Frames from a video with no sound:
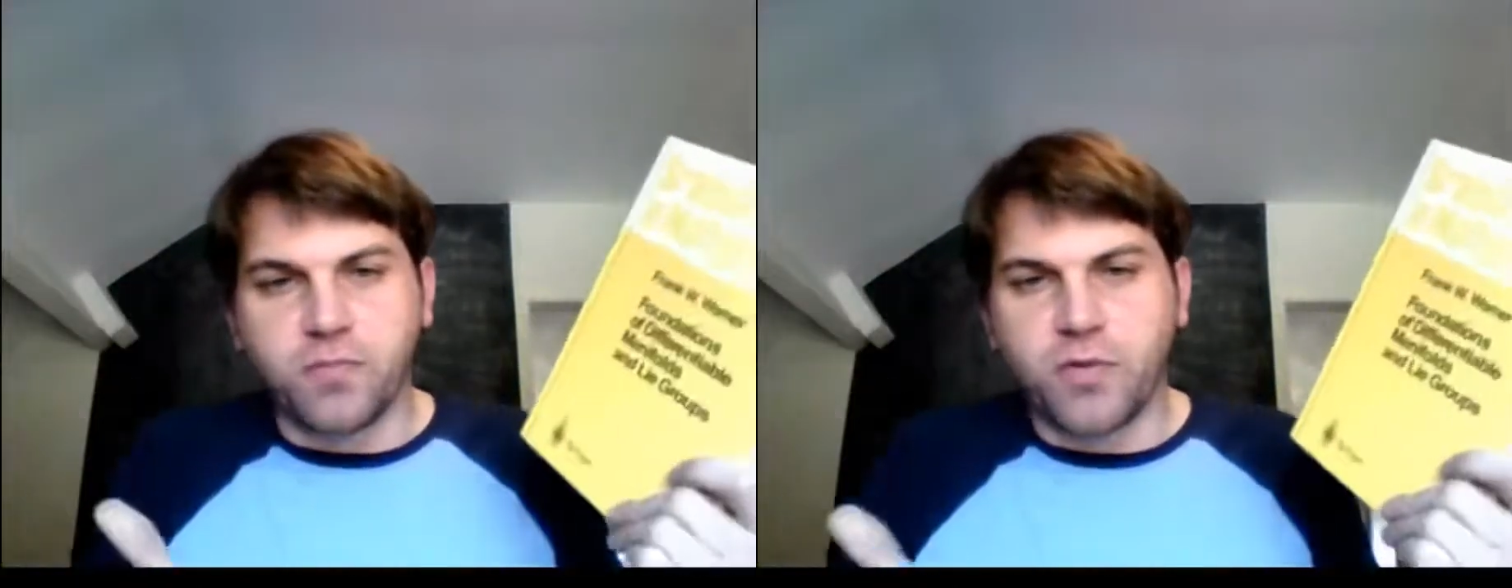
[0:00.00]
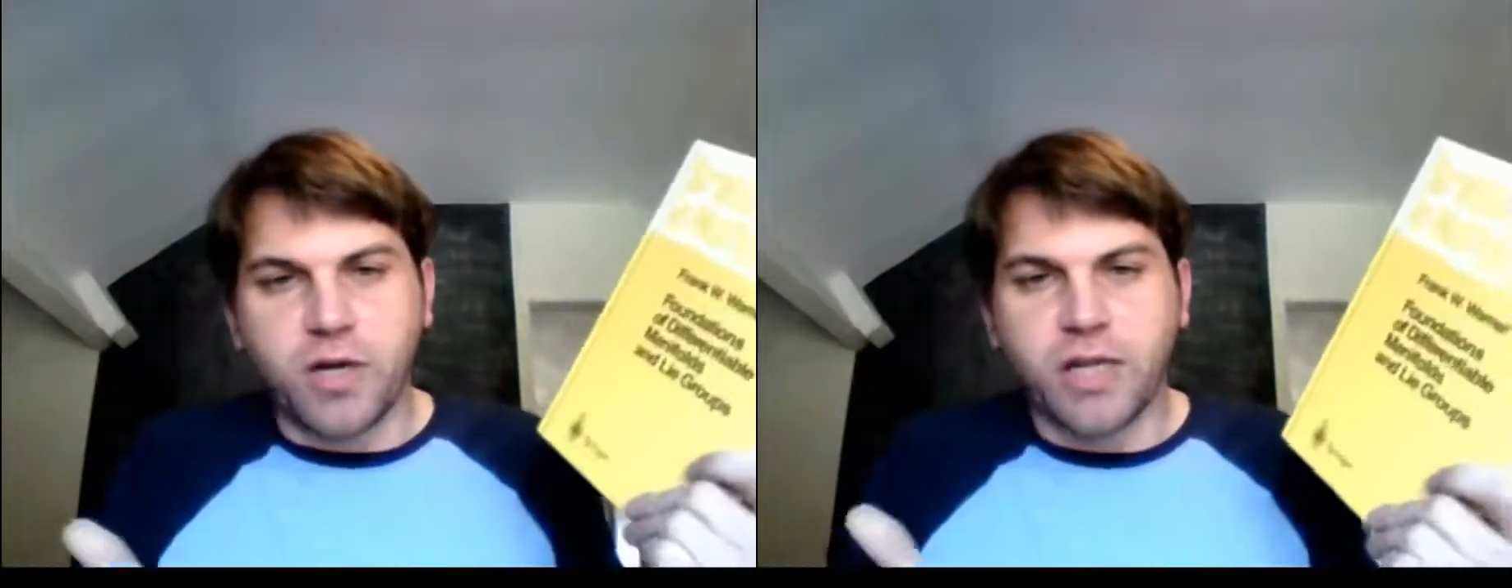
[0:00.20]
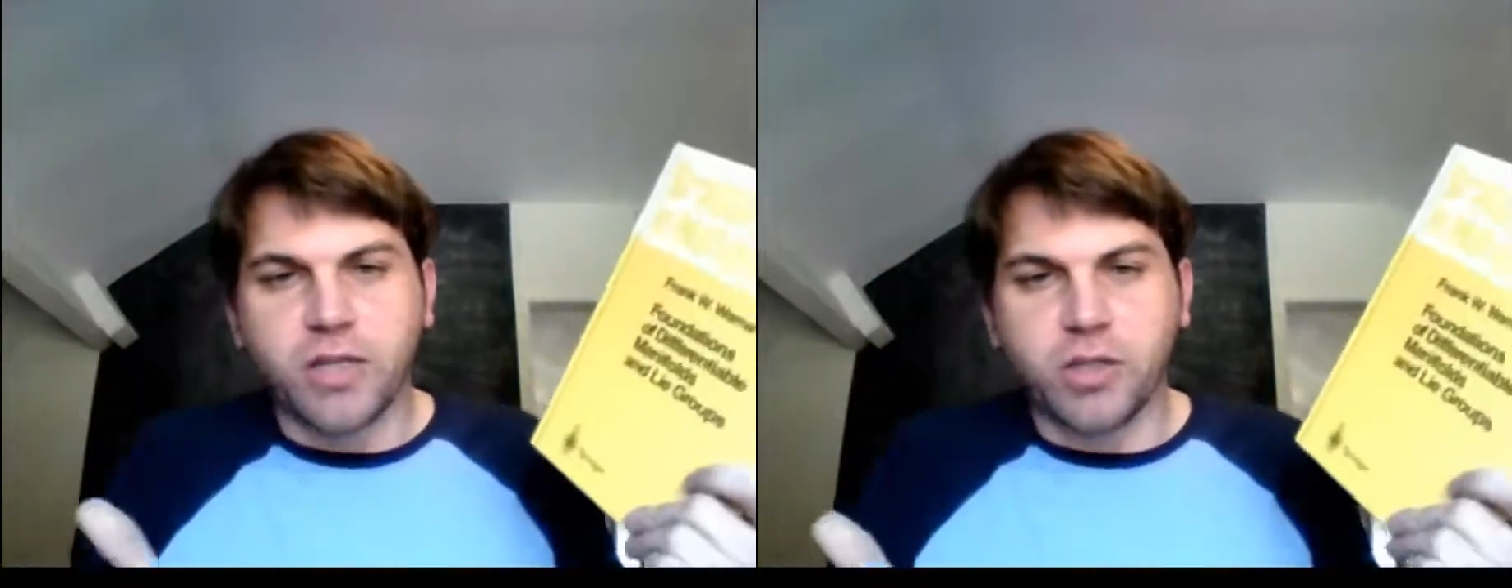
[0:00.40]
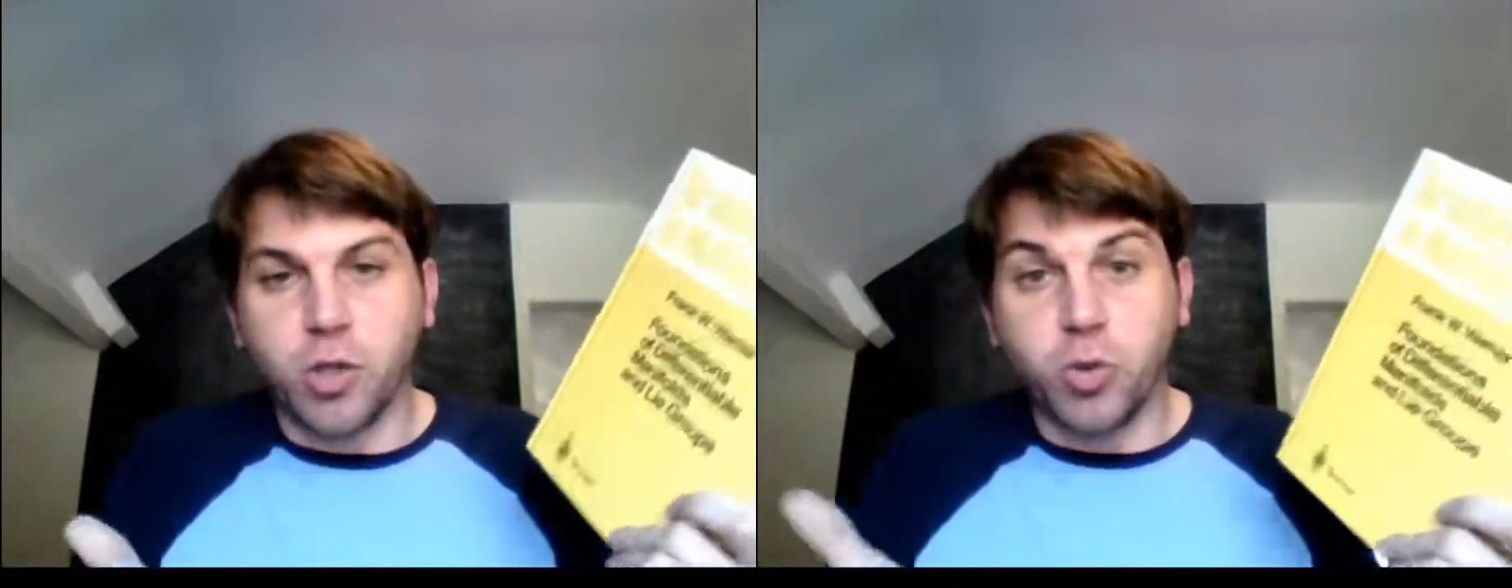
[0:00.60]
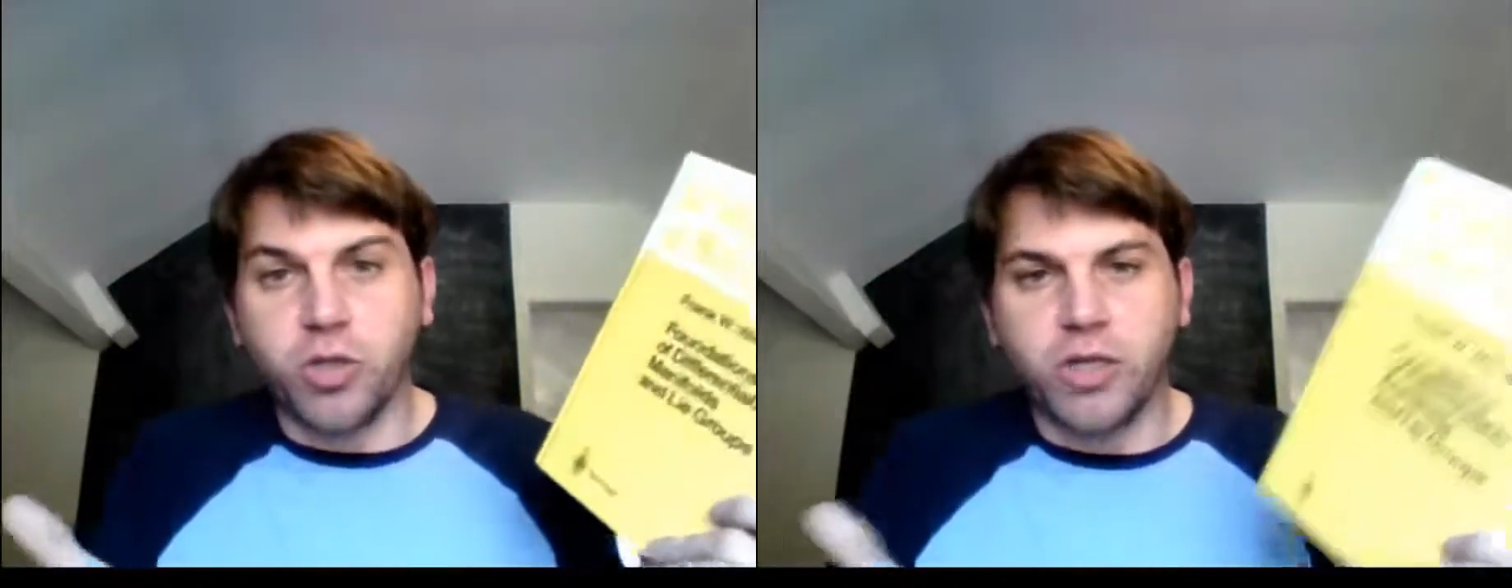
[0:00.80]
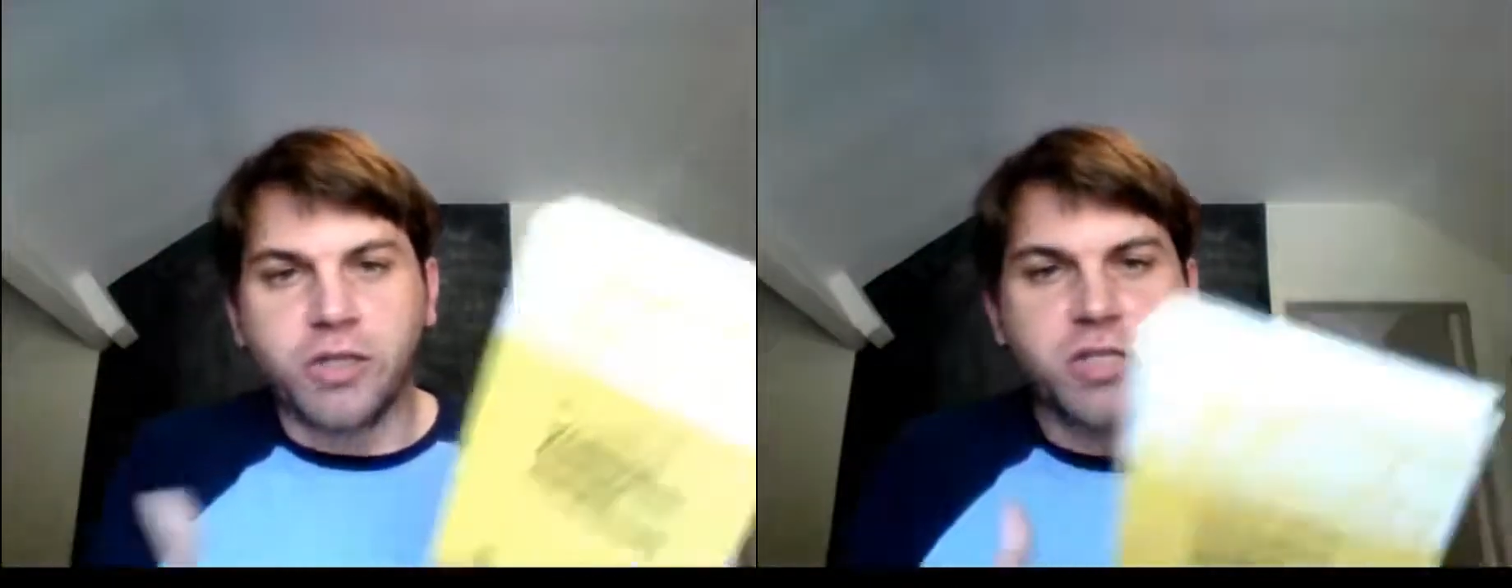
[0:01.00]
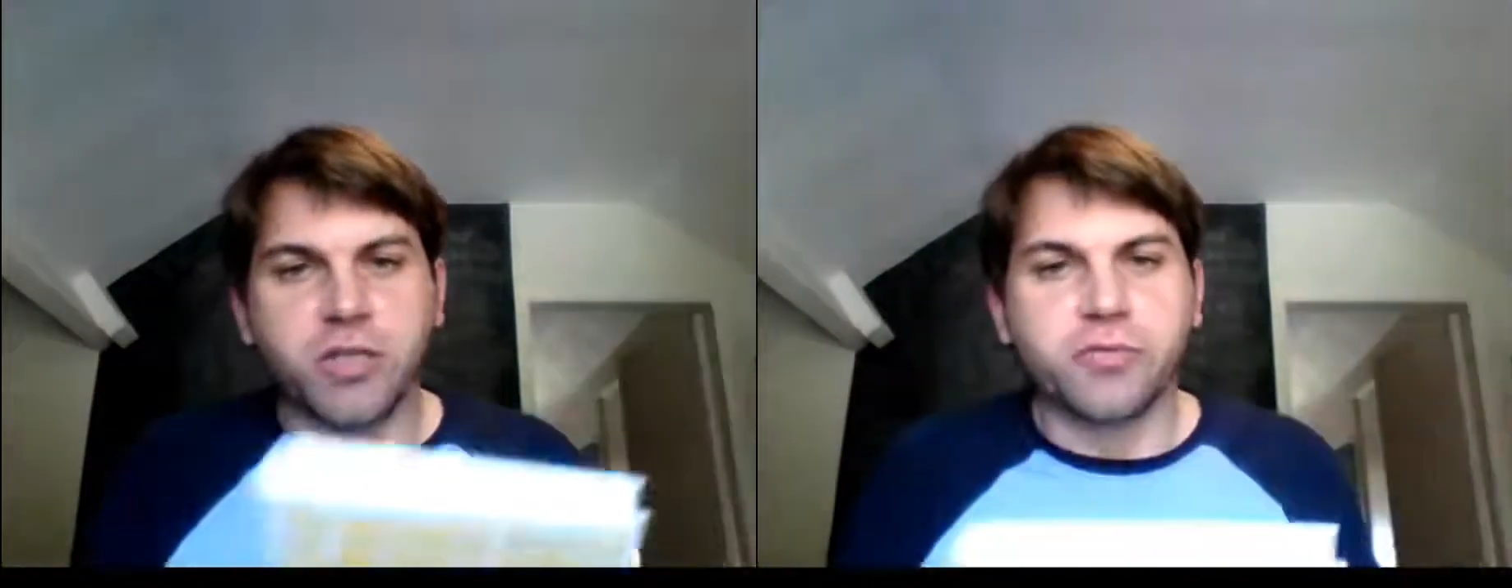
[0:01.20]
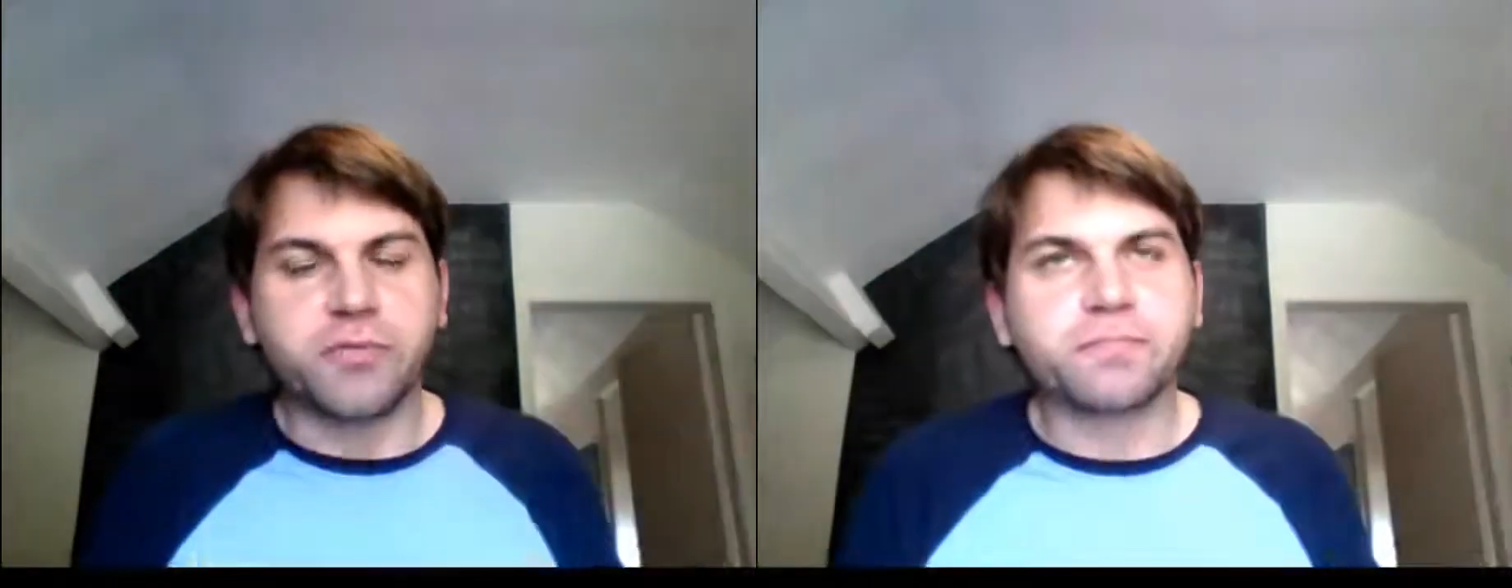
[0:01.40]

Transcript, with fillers: very little coordinate stuff.